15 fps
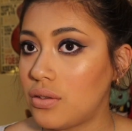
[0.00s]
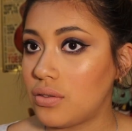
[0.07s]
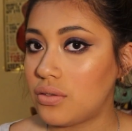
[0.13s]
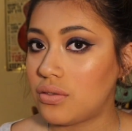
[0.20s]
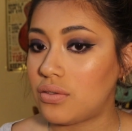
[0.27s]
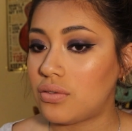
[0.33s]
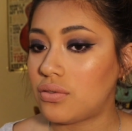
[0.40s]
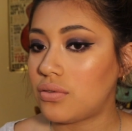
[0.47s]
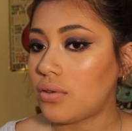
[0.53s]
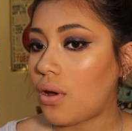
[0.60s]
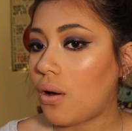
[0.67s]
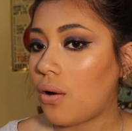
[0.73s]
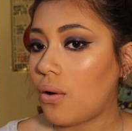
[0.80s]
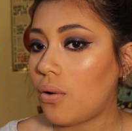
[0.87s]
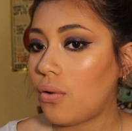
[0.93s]

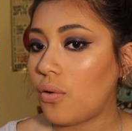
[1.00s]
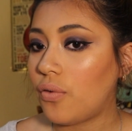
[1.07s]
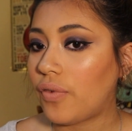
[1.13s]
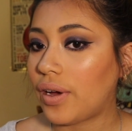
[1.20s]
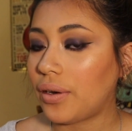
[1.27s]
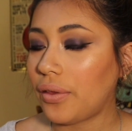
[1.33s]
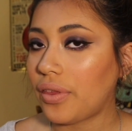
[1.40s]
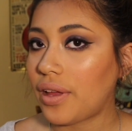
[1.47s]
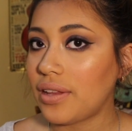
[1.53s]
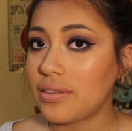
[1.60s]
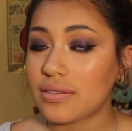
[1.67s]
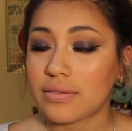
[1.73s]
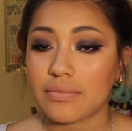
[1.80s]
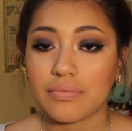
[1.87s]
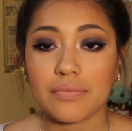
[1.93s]
So, final
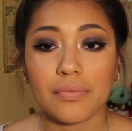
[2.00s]
thoughts.